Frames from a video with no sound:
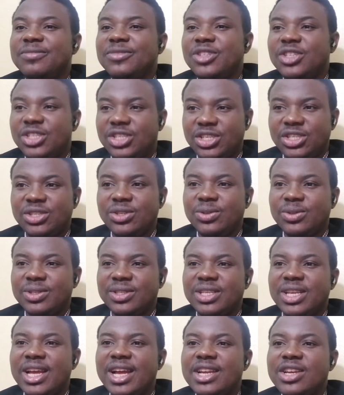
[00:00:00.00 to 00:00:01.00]

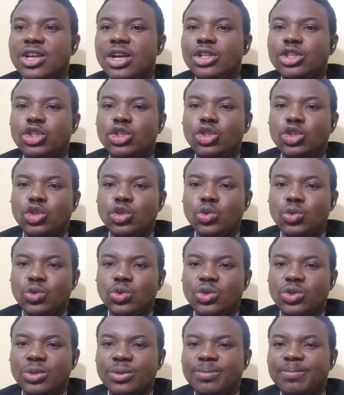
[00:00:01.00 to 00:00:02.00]
Shoot and not shoot.